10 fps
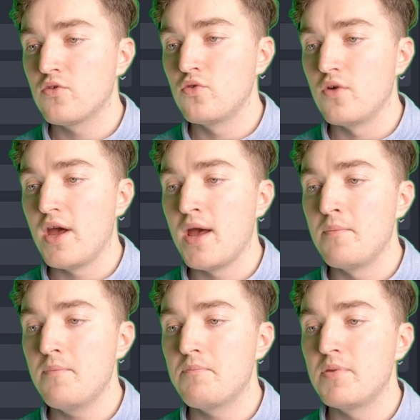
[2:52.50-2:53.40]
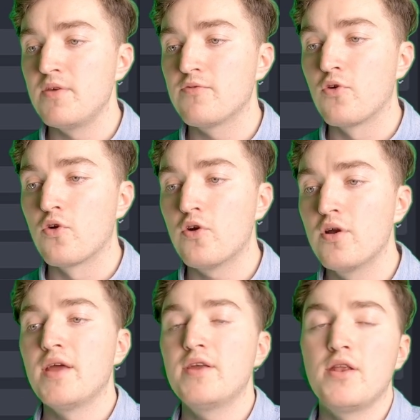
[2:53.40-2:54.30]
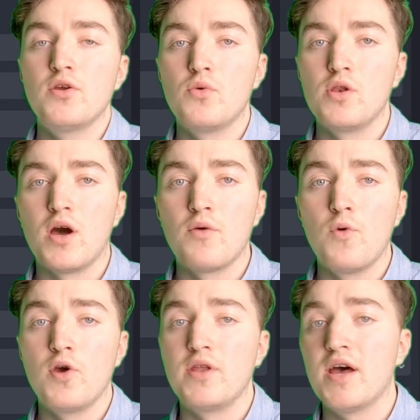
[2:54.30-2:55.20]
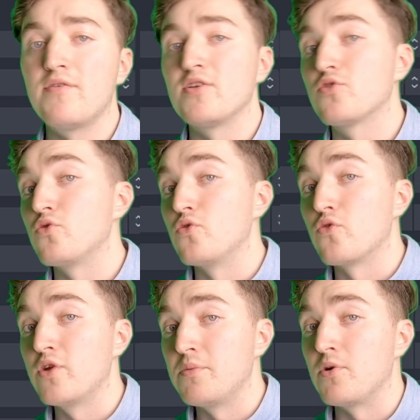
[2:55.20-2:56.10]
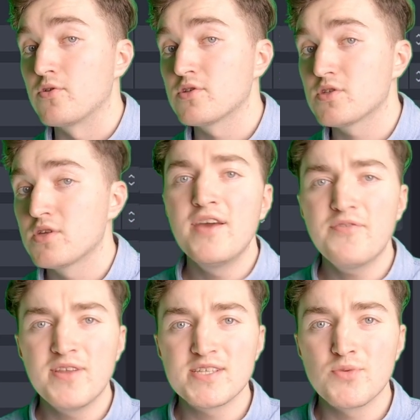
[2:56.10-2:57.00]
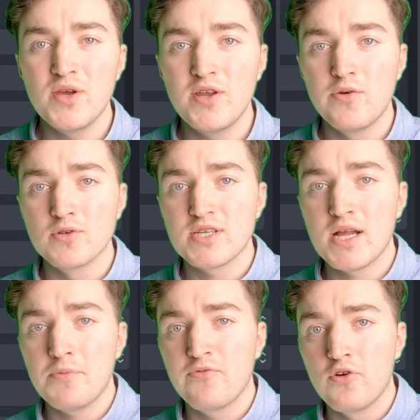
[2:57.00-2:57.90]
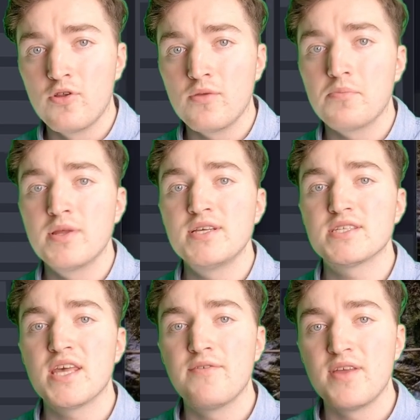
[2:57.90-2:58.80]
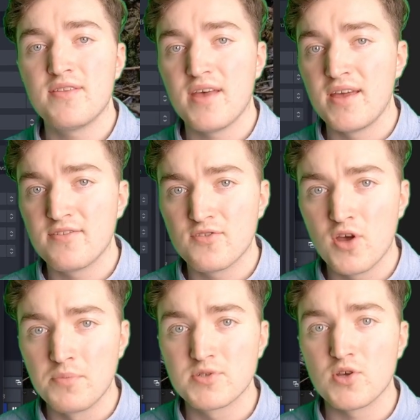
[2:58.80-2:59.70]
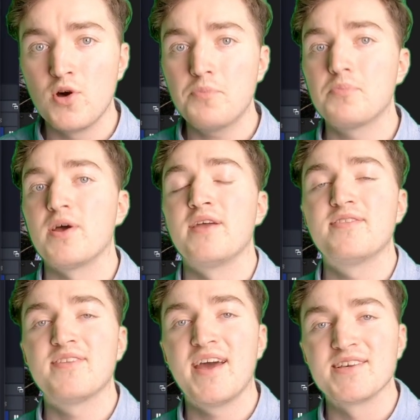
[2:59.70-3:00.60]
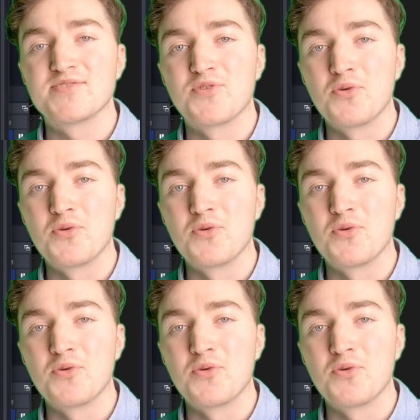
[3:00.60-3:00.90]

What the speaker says: to MP4, and then you will avoid having to remix. If this video was helpful, please give it a thumbs up, and thanks for